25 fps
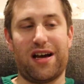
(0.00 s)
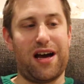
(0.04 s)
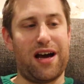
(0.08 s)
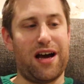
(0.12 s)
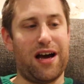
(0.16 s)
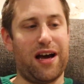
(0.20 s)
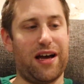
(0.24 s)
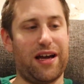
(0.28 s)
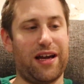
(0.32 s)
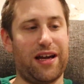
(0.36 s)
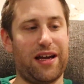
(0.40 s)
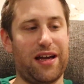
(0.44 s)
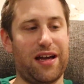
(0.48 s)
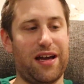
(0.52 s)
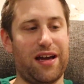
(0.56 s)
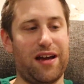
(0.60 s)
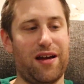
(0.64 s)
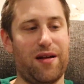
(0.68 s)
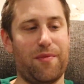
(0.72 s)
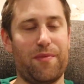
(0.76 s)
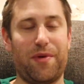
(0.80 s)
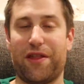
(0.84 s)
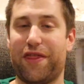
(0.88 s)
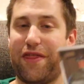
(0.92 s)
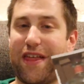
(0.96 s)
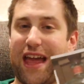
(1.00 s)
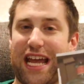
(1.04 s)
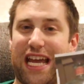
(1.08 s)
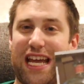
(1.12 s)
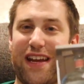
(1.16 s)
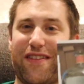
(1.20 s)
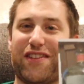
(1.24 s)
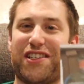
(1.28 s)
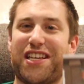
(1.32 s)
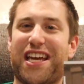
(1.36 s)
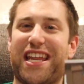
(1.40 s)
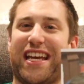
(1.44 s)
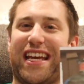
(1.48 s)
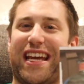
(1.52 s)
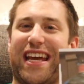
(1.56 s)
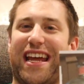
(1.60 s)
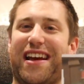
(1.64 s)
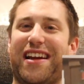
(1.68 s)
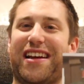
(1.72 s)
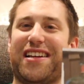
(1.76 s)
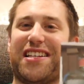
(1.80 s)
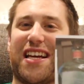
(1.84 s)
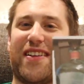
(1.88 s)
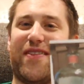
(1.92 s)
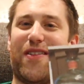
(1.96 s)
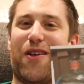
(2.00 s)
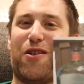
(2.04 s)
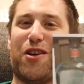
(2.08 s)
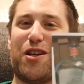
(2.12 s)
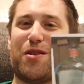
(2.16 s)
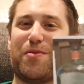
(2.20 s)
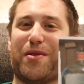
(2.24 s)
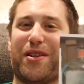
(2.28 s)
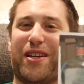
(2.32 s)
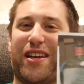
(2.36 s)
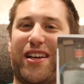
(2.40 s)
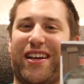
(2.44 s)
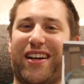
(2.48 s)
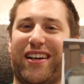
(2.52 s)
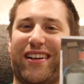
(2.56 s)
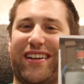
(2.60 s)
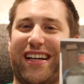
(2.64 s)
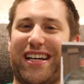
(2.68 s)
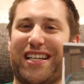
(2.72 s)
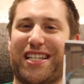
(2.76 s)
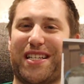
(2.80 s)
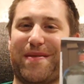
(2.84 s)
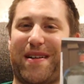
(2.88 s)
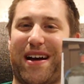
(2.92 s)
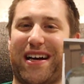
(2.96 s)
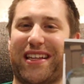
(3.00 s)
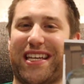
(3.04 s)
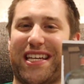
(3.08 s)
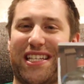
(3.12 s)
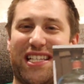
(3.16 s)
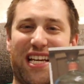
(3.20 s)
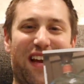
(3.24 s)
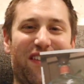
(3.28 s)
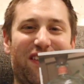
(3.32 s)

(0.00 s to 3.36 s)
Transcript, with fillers: Uh, but thank you for sending in, because I've always been curious about this.